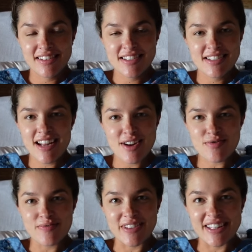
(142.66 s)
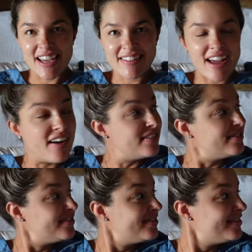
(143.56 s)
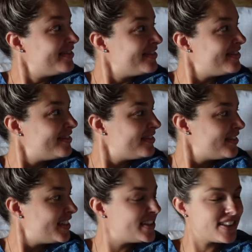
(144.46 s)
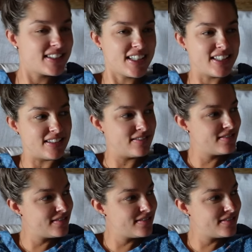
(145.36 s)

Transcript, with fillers: It's not normally that loud. He's excited.